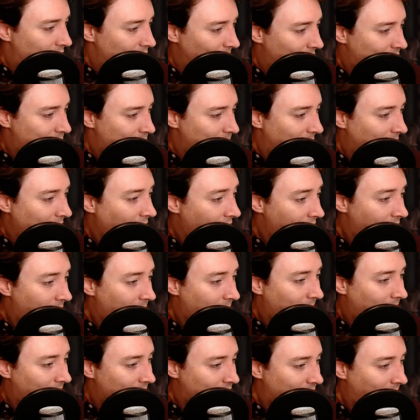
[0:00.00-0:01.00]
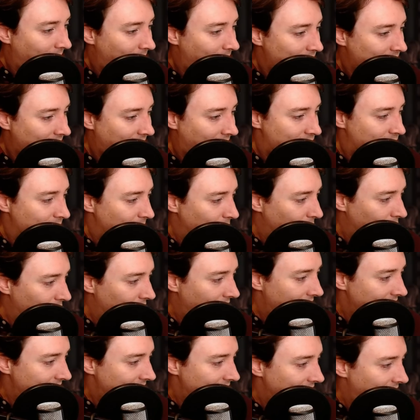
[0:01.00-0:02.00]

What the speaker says: Westaway. Can't hang around, so I'll have to catch the VOD later.